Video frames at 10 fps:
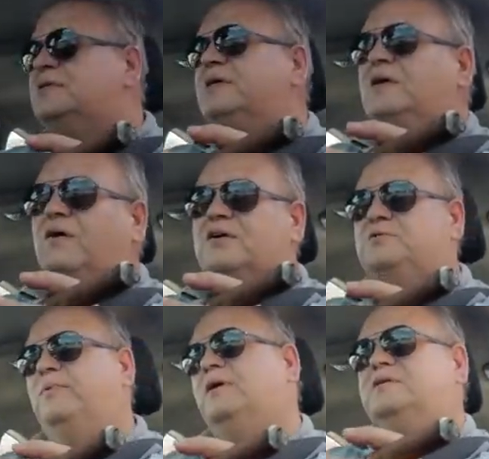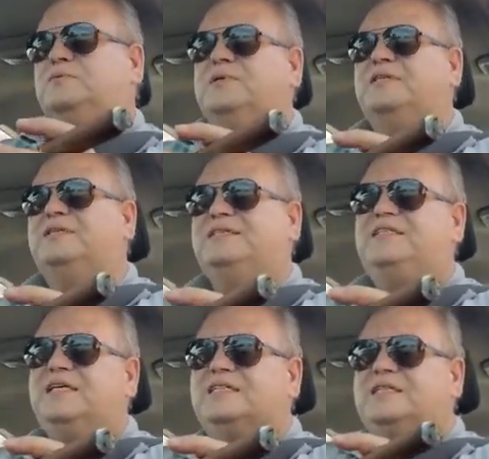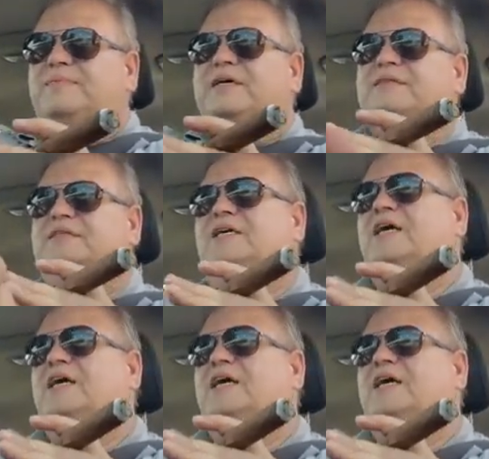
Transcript: corresponds with just about the time